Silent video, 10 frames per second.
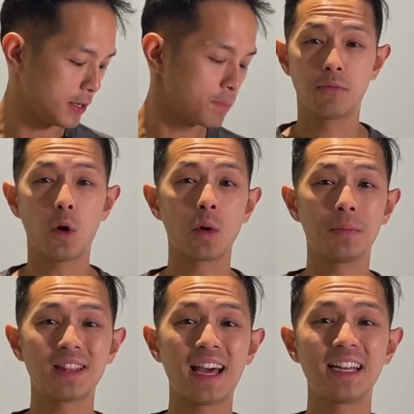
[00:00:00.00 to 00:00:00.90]
Before we
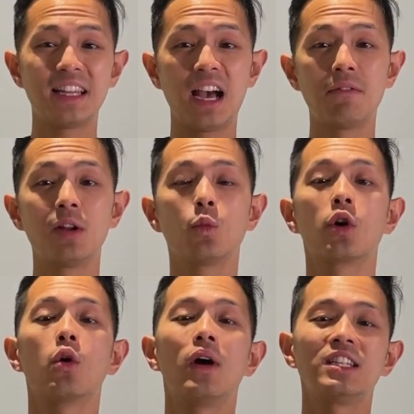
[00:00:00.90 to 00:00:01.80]
put that in the oven, we're
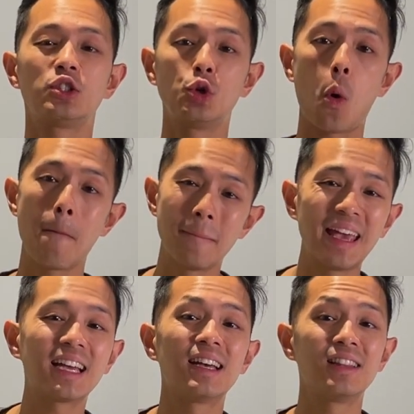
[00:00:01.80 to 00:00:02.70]
going to
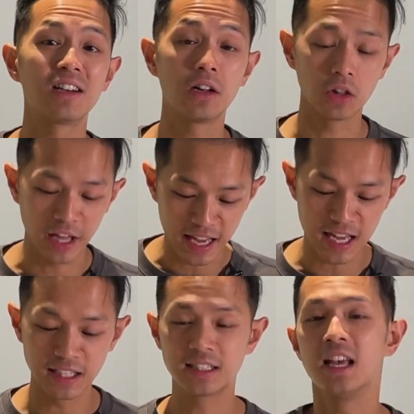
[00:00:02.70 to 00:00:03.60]
make the
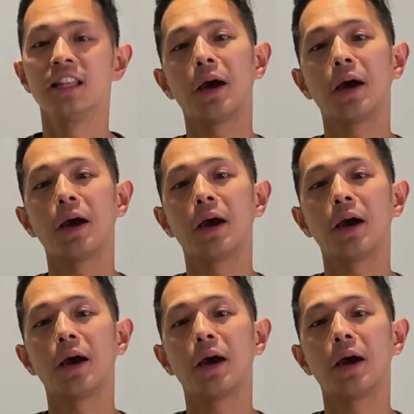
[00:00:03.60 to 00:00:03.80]
glaze